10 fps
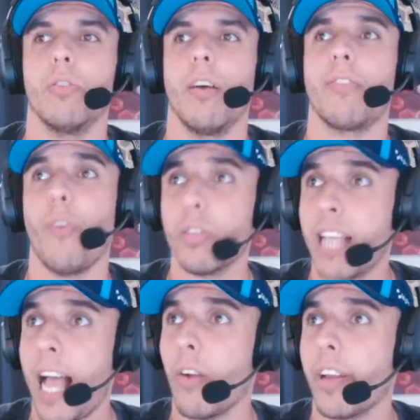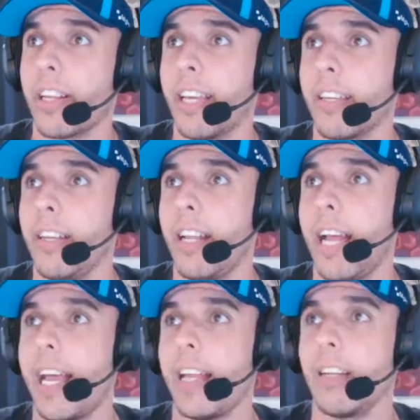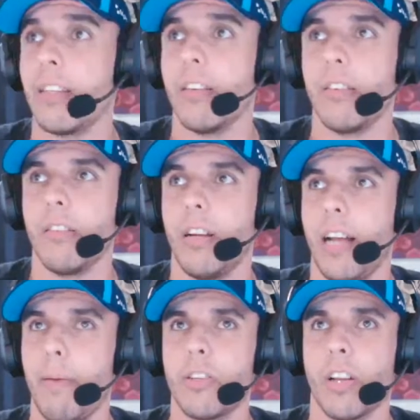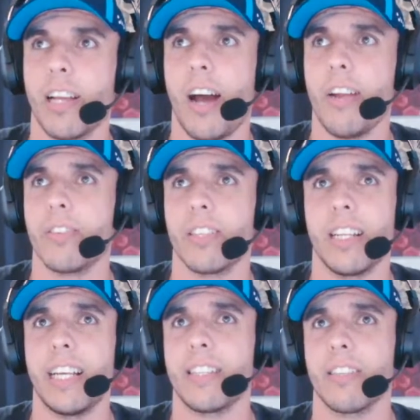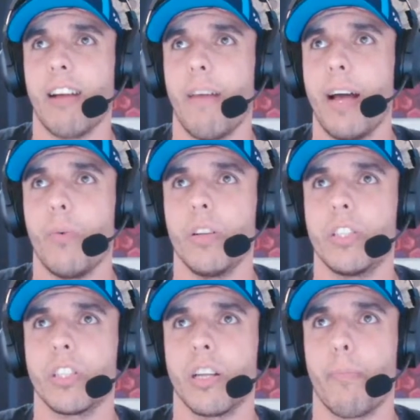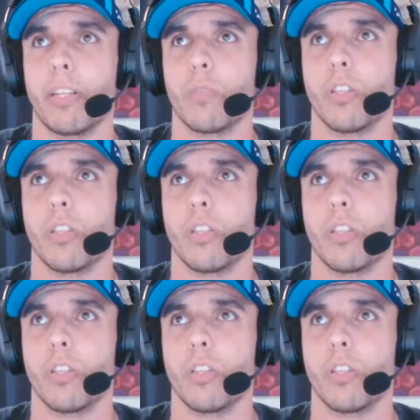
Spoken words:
That was 4 tackle, they're going to kick it, and Emma Tonegata is going to easily grab that one. She's just going to bring this one